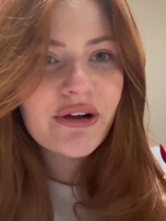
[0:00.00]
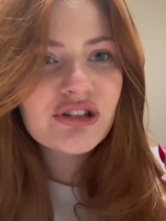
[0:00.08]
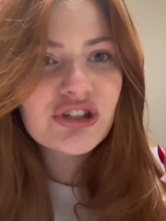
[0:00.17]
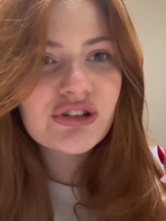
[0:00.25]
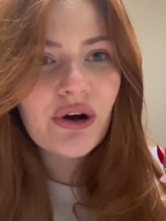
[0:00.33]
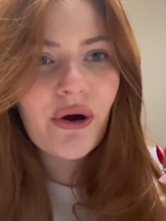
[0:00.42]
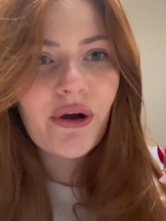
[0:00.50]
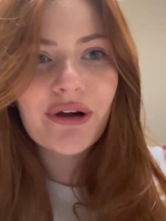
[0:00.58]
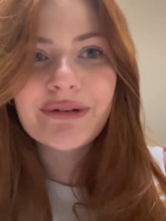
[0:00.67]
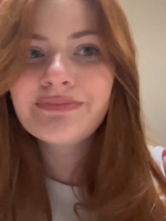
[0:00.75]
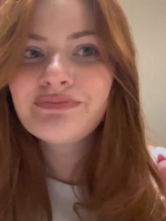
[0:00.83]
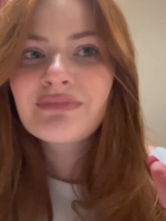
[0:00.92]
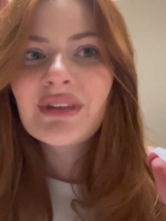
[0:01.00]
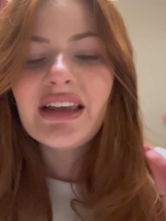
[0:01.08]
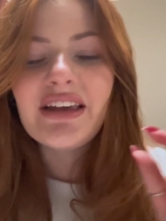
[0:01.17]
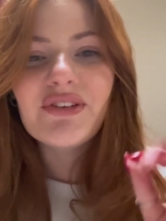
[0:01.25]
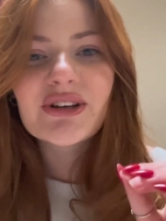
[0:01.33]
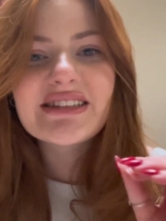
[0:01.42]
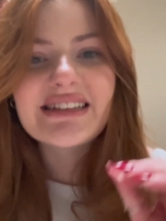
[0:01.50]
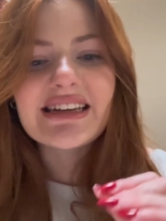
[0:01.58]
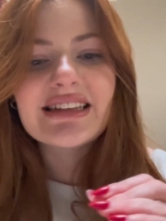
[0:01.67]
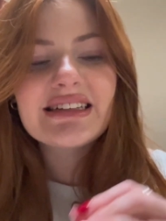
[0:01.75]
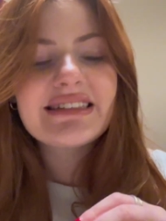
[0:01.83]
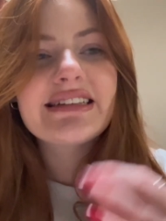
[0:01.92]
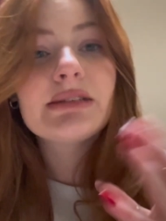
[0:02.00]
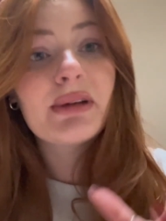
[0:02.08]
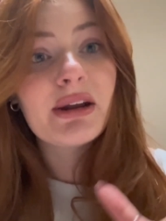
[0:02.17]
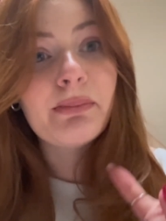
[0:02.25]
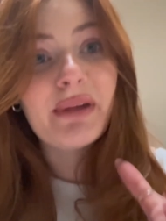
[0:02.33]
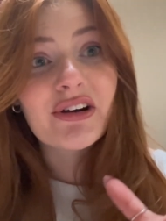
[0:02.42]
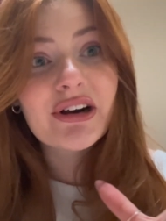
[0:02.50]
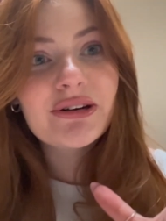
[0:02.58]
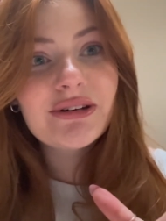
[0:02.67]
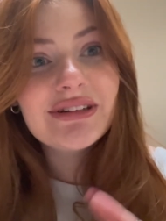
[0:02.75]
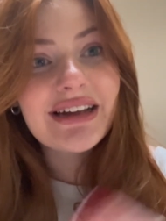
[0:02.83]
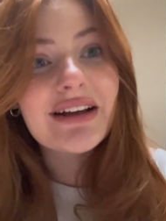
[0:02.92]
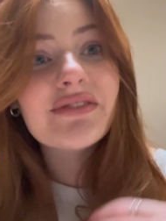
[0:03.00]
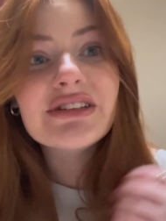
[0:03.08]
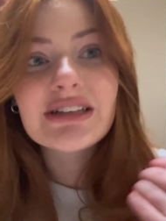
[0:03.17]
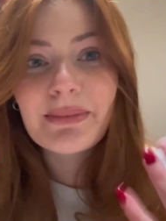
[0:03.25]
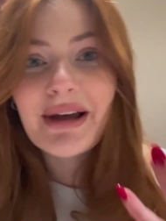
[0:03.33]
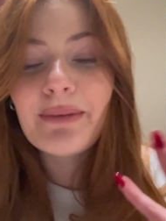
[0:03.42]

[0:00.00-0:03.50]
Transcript: So if you're seeing this, there's been a miracle and I've somehow